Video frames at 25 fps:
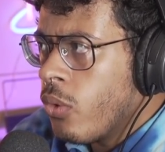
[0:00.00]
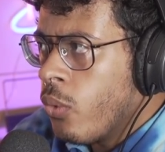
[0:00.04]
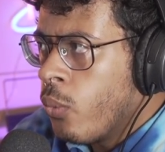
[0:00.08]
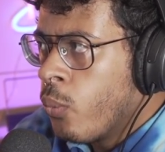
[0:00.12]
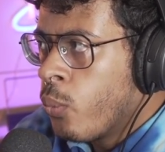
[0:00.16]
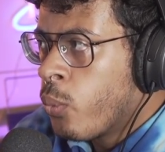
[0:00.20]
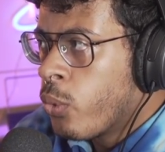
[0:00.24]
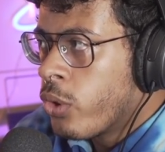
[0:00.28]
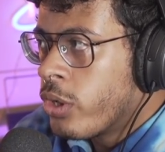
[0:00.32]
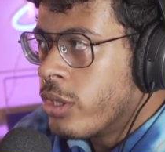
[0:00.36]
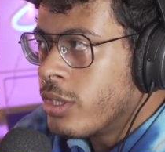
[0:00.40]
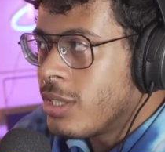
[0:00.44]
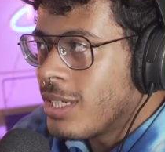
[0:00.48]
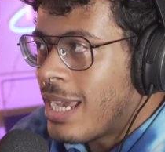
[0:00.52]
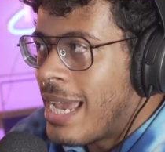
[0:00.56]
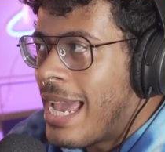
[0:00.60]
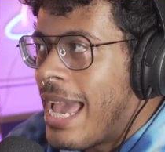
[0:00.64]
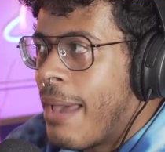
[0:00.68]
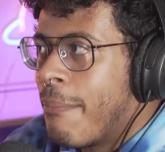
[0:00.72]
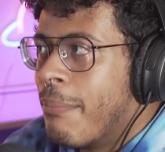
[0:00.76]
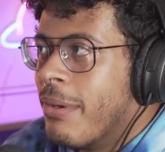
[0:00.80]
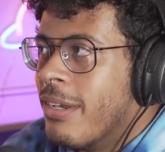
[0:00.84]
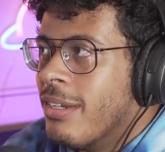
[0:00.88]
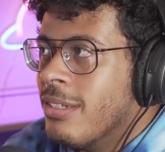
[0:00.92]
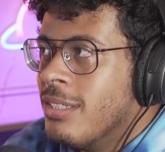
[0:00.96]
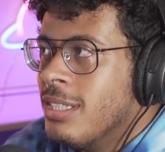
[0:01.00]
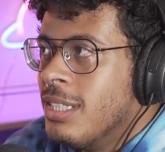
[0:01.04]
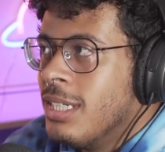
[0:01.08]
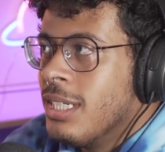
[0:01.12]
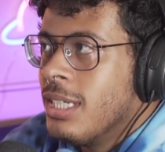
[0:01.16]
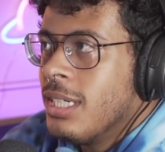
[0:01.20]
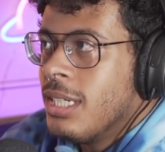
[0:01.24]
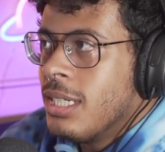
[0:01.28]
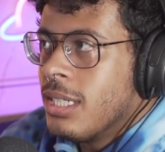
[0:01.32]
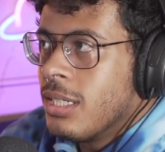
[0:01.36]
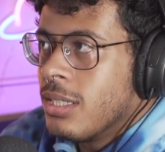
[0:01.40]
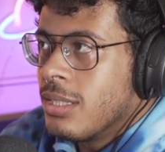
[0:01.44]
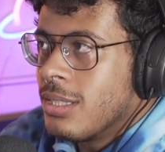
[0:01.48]
were to happen
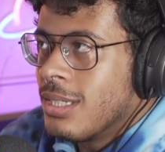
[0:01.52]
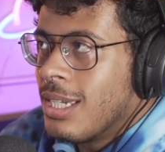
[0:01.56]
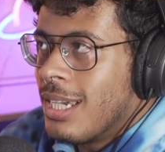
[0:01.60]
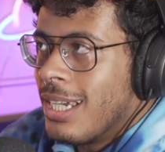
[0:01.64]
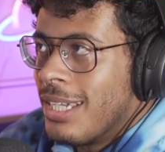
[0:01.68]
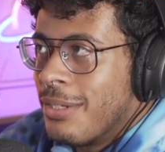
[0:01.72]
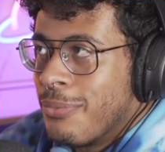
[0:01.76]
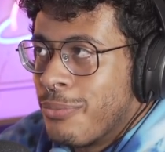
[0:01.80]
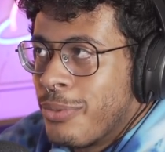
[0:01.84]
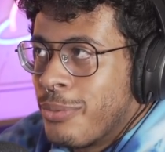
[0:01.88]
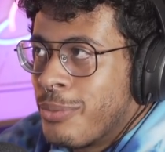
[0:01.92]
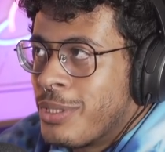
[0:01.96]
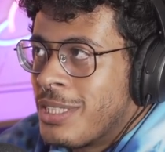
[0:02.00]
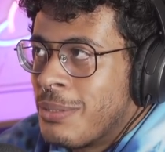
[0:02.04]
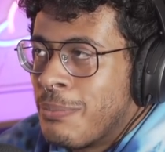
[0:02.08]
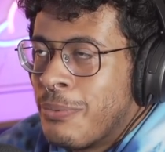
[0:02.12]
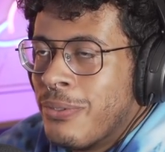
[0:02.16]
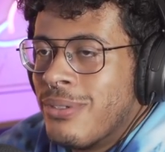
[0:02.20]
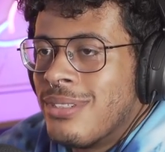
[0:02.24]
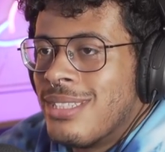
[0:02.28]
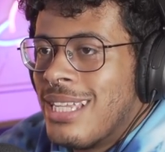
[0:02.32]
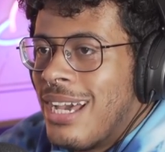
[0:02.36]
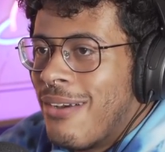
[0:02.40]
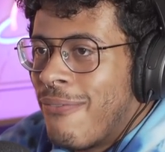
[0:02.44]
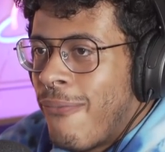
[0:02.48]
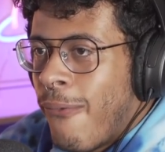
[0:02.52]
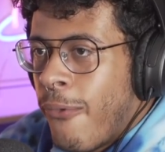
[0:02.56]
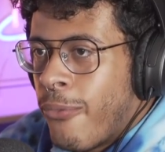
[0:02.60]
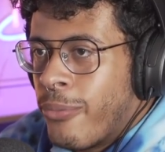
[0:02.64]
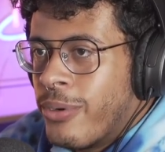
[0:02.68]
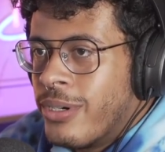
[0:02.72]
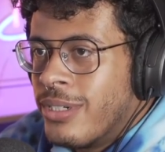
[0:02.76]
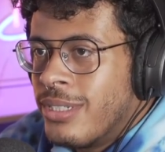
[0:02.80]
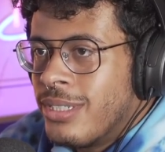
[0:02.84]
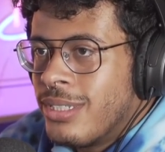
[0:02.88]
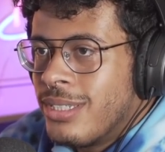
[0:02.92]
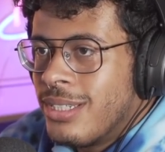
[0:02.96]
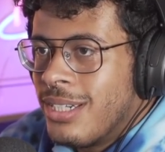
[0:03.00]
and we were to push that
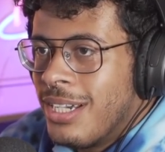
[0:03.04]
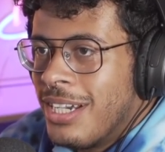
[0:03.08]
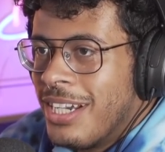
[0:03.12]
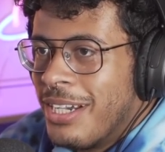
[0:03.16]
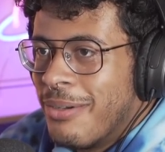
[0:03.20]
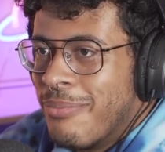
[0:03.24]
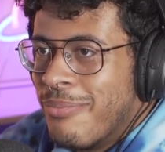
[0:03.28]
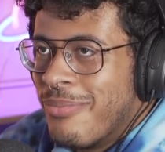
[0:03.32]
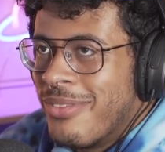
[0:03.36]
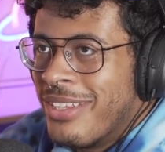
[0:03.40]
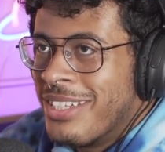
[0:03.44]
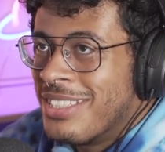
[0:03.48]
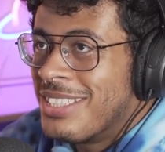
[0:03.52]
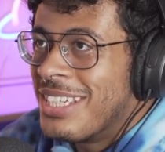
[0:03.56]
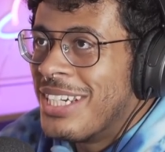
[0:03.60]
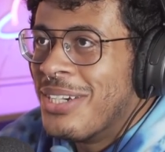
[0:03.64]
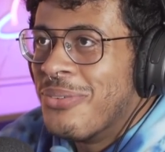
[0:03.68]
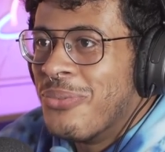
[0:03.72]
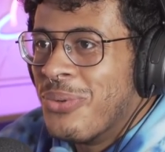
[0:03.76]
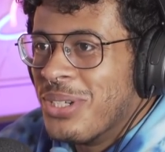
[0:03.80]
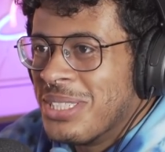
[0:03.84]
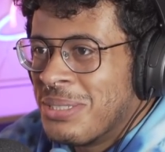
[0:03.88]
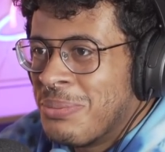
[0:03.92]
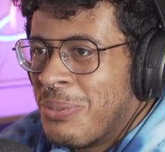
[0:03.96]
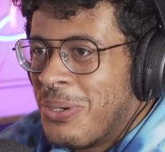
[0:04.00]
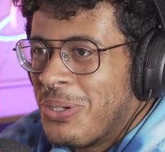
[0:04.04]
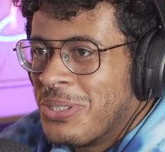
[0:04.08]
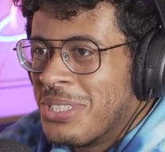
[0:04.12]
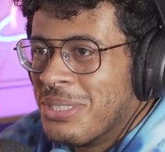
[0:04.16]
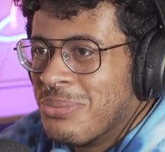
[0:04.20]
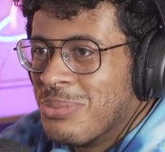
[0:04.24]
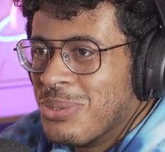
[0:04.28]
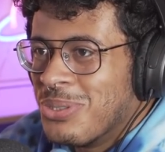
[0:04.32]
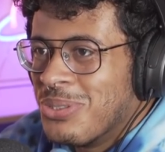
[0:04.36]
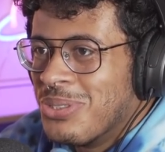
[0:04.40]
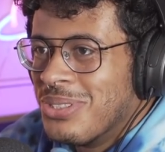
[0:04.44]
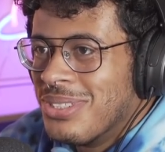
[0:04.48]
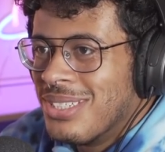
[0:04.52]
forward um, let's say it was
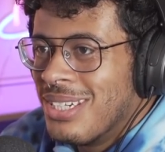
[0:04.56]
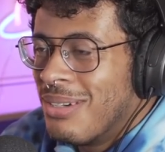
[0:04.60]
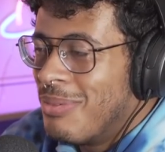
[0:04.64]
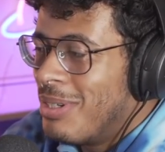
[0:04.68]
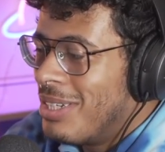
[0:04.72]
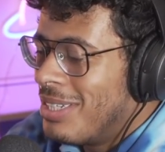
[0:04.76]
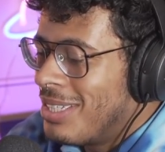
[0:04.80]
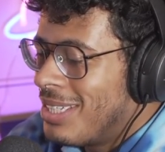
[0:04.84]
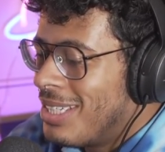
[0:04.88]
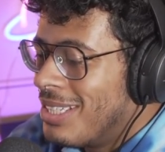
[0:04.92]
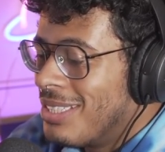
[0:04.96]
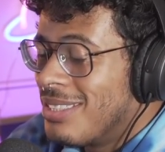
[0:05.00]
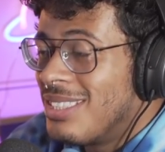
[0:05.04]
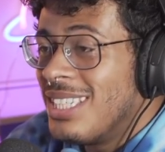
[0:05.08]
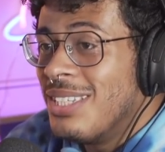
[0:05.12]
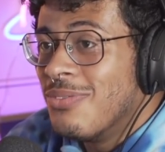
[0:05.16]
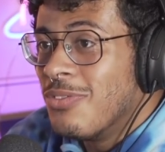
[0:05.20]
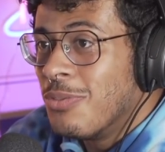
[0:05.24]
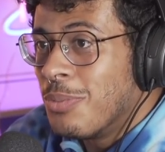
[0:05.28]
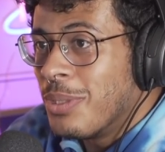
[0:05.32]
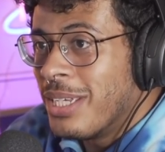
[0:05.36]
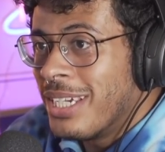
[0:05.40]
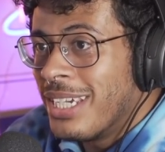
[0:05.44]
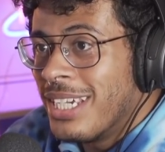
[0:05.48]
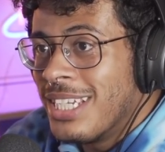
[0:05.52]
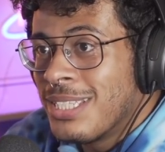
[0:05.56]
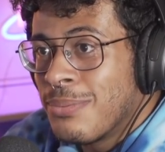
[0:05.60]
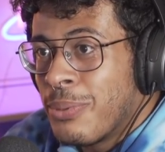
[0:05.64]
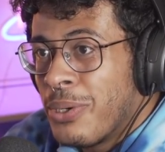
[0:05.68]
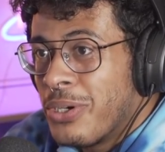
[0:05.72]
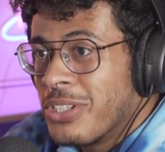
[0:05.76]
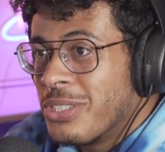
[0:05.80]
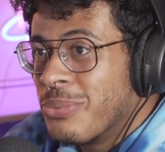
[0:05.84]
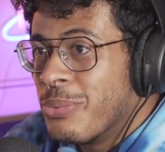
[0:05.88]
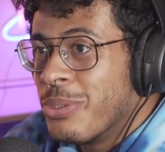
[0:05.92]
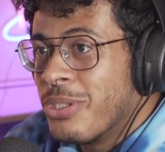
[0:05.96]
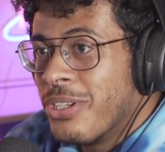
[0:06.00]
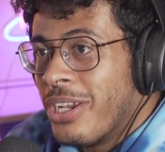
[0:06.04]
possible i mean conceivably it is
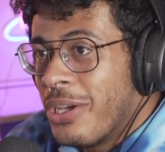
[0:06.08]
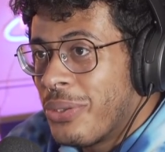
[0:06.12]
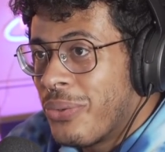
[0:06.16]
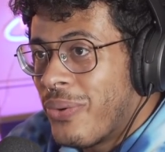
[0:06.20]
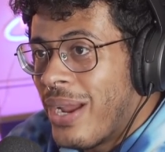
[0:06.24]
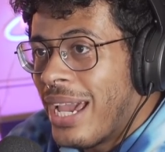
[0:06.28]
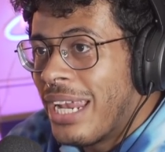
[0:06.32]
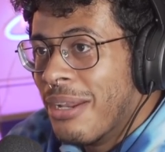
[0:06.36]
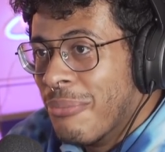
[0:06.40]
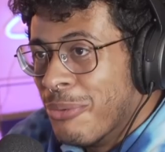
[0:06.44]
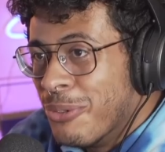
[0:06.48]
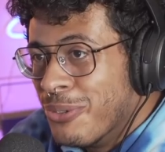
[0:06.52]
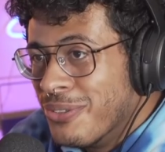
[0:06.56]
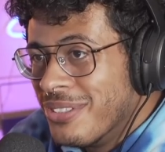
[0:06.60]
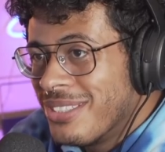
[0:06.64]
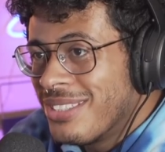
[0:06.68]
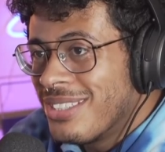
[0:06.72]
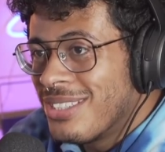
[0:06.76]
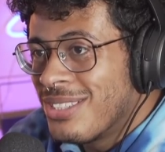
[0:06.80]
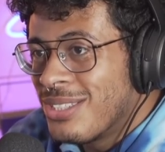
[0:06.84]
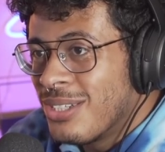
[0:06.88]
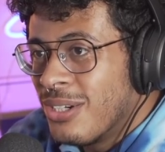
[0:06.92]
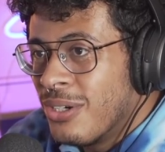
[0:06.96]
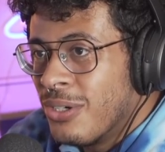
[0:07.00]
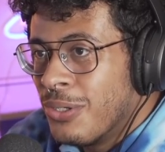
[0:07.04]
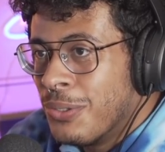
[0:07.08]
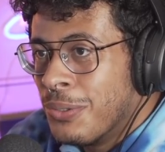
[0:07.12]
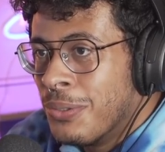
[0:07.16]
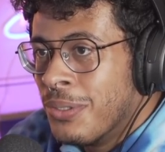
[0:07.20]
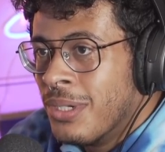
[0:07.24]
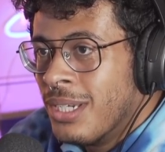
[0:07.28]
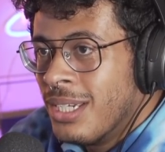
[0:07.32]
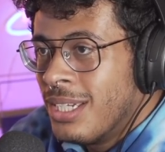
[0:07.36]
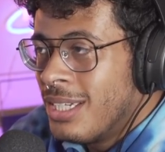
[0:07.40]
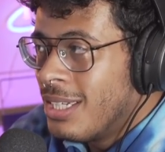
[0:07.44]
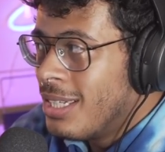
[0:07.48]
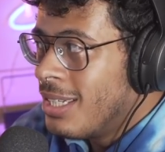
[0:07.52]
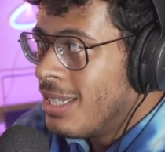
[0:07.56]
possible in other animals so
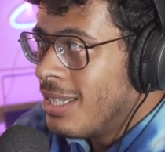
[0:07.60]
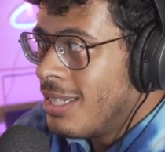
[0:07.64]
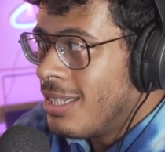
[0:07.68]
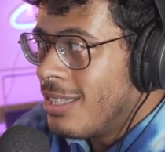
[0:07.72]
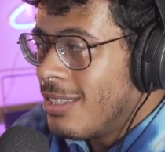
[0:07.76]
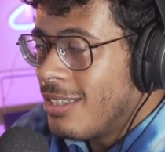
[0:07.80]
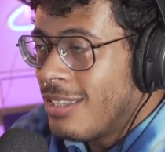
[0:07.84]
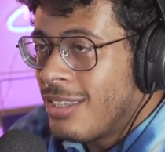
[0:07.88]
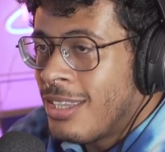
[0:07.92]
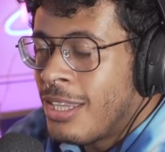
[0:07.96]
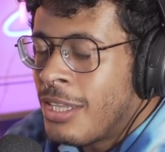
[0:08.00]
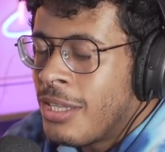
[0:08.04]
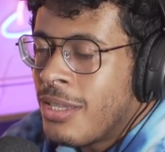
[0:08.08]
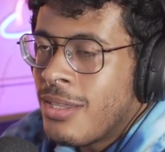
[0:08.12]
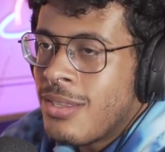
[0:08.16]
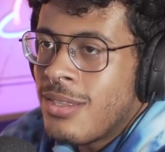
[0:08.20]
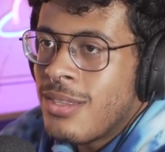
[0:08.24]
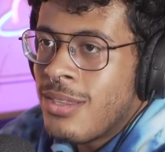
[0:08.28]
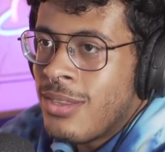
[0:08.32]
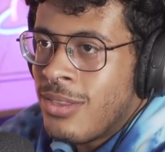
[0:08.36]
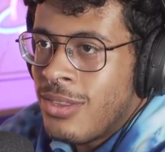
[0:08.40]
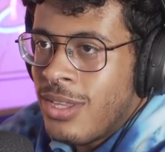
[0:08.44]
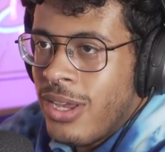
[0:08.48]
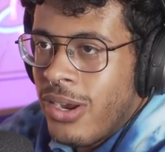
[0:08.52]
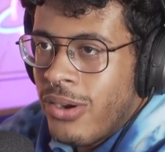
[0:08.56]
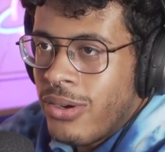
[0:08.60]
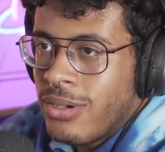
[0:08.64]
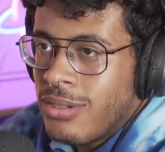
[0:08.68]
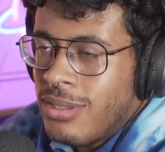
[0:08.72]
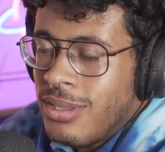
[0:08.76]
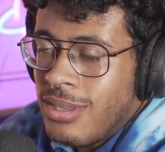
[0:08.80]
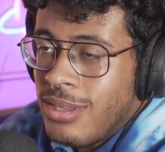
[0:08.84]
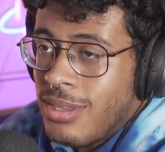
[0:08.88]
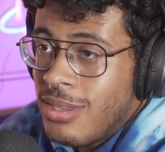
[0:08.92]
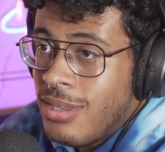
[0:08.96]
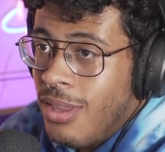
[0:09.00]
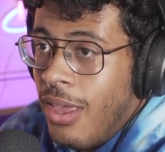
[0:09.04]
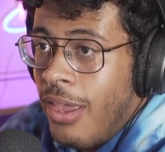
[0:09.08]
th- there
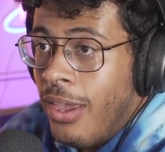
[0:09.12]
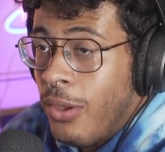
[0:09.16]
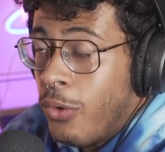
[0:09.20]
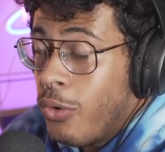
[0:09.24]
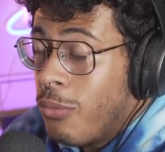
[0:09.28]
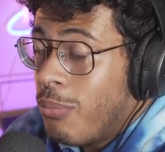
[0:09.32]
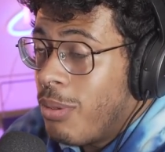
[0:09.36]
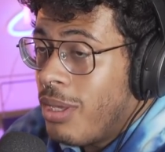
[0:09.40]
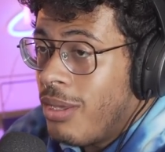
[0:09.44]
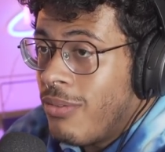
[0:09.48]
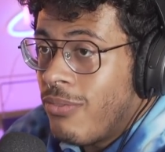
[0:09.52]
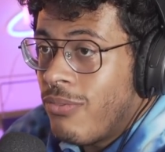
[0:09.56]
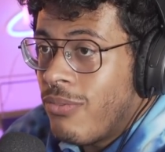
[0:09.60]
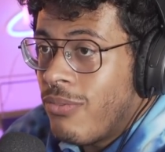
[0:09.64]
it could be